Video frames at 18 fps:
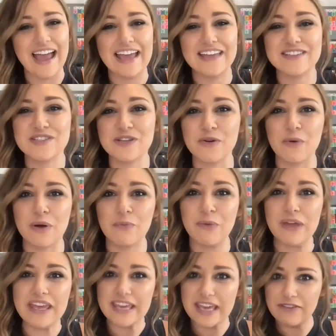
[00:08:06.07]
And so when
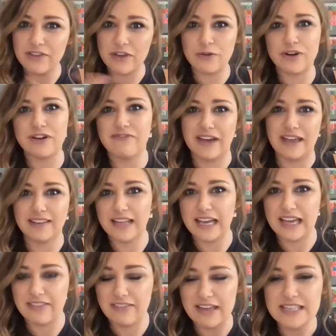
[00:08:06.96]
we give you an event
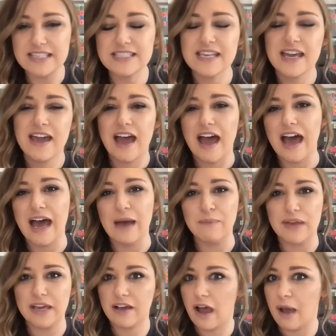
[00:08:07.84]
like this,
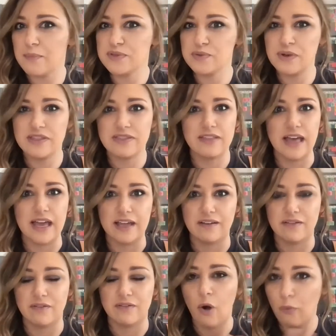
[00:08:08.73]
it comes with
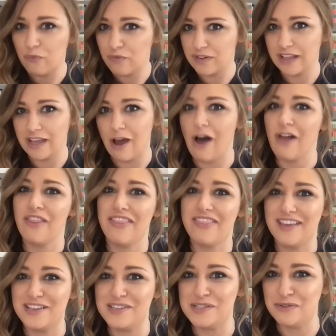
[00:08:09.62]
like hopefully all the
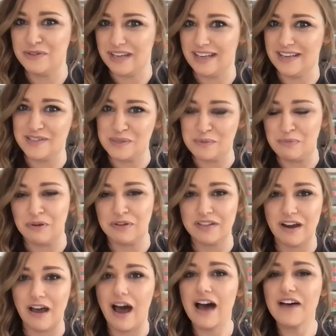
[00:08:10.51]
things you need to pull
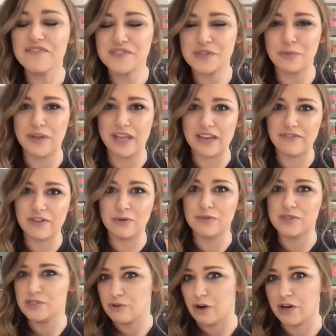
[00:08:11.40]
it off. So we give you
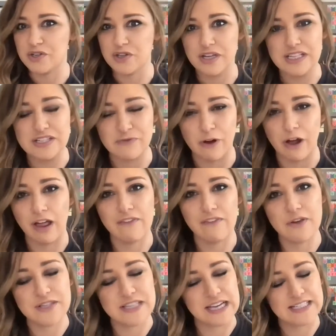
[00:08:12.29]
instructions for all of
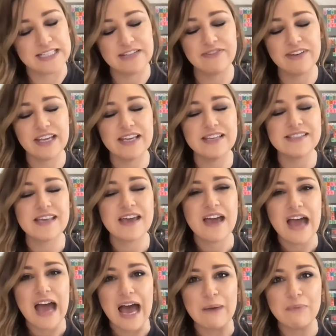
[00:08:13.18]
those activities,
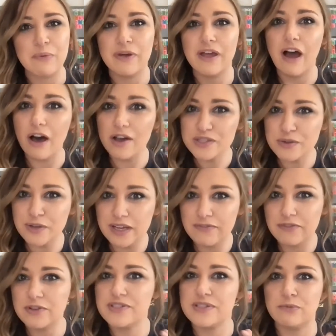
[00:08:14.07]
but we also give
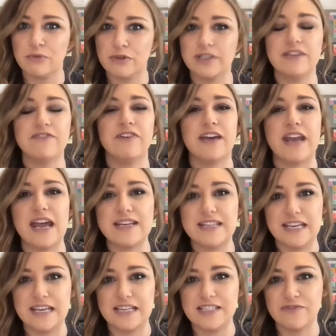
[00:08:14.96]
you some really fun
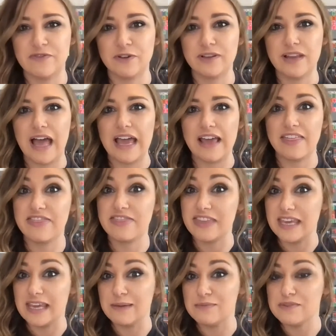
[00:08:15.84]
ideas for like
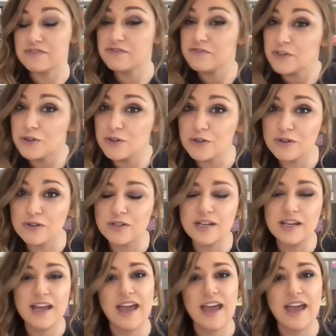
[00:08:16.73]
themed food